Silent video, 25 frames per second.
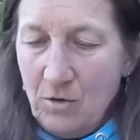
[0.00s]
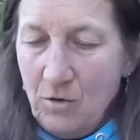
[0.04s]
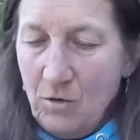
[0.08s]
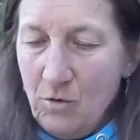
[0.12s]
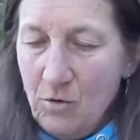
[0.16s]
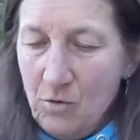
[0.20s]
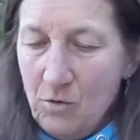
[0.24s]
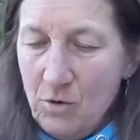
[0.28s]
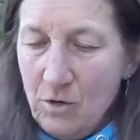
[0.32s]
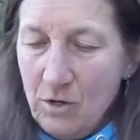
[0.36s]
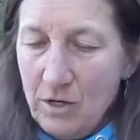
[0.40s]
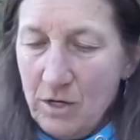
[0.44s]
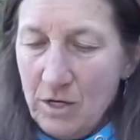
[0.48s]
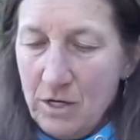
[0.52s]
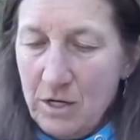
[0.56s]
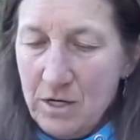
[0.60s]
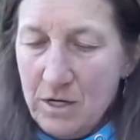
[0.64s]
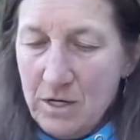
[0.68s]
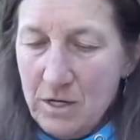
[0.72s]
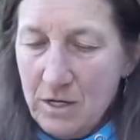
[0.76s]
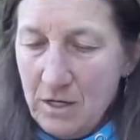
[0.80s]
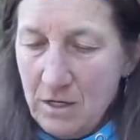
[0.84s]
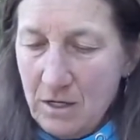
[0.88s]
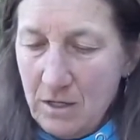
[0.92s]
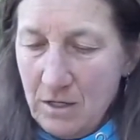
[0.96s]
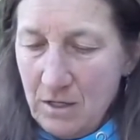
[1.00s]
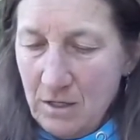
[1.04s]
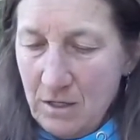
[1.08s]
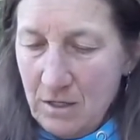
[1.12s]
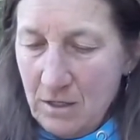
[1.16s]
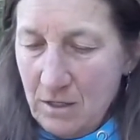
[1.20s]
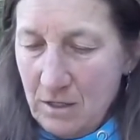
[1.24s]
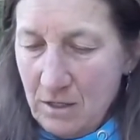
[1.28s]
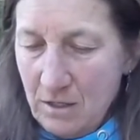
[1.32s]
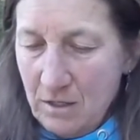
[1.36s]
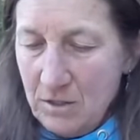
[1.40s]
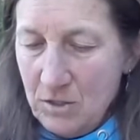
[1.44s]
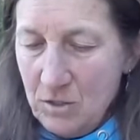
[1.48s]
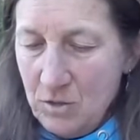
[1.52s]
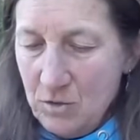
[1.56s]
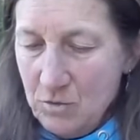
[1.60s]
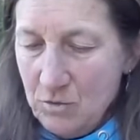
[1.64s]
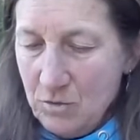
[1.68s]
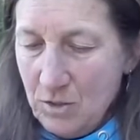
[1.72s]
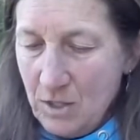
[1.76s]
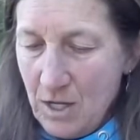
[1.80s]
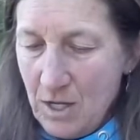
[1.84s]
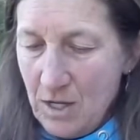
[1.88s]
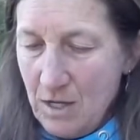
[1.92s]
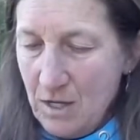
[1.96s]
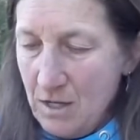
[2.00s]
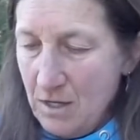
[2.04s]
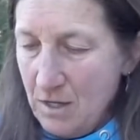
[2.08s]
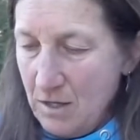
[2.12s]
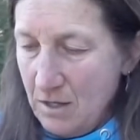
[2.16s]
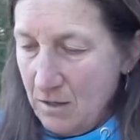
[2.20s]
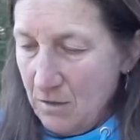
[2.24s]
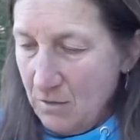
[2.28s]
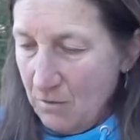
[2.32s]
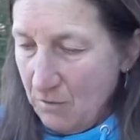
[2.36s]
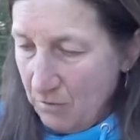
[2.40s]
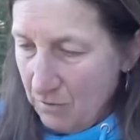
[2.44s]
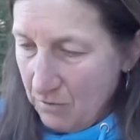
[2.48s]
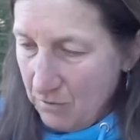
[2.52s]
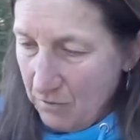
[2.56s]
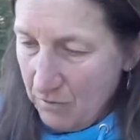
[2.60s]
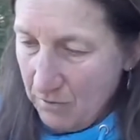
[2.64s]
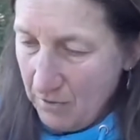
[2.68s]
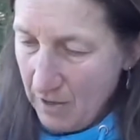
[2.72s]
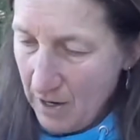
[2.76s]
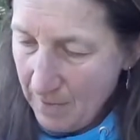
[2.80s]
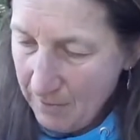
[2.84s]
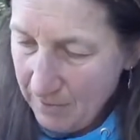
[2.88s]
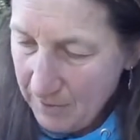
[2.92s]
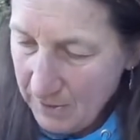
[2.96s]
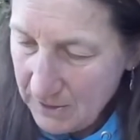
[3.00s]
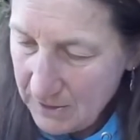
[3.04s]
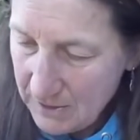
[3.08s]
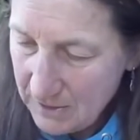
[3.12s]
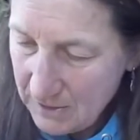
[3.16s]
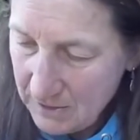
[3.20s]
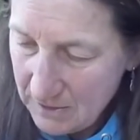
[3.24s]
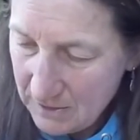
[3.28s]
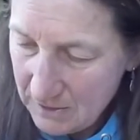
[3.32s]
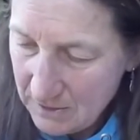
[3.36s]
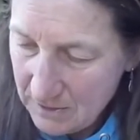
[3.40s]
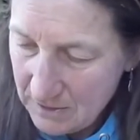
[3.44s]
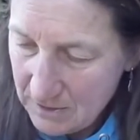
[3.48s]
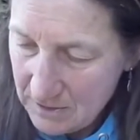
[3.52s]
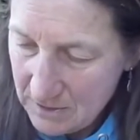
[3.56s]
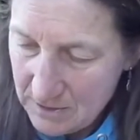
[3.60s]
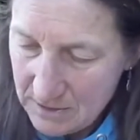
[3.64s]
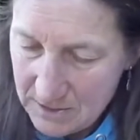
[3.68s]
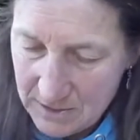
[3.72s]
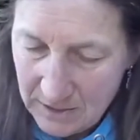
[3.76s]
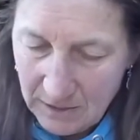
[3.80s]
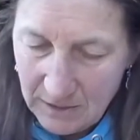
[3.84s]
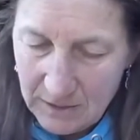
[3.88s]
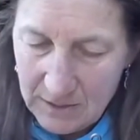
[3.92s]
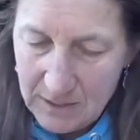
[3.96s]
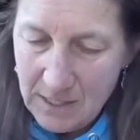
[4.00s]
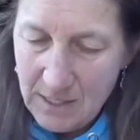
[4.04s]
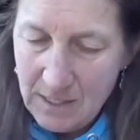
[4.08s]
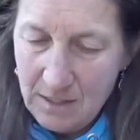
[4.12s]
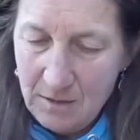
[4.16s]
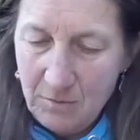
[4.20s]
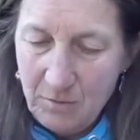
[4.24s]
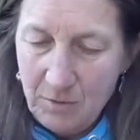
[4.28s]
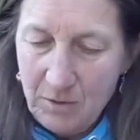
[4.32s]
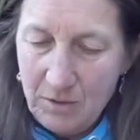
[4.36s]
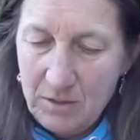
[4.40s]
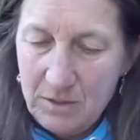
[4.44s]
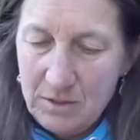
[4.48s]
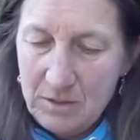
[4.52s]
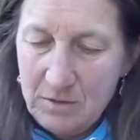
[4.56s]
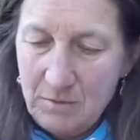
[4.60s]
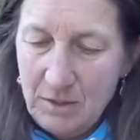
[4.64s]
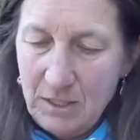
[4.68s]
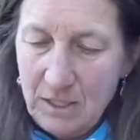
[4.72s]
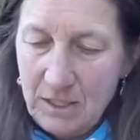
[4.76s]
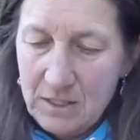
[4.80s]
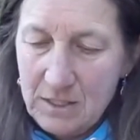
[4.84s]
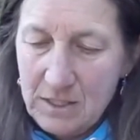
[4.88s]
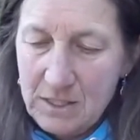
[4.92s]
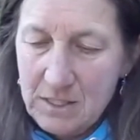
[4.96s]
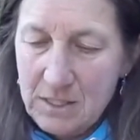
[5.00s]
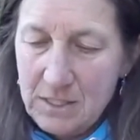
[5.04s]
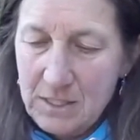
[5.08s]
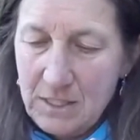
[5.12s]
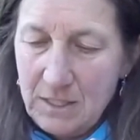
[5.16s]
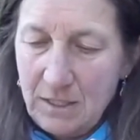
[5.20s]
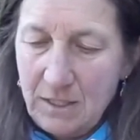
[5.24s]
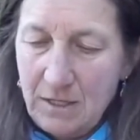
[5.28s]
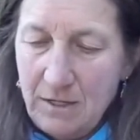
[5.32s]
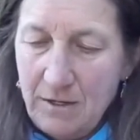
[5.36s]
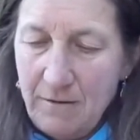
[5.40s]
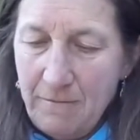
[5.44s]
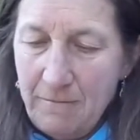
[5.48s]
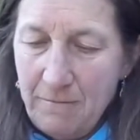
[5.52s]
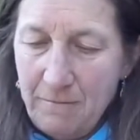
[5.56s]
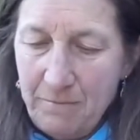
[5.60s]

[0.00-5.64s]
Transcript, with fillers: or you can wrap it in duct tape to make it stick.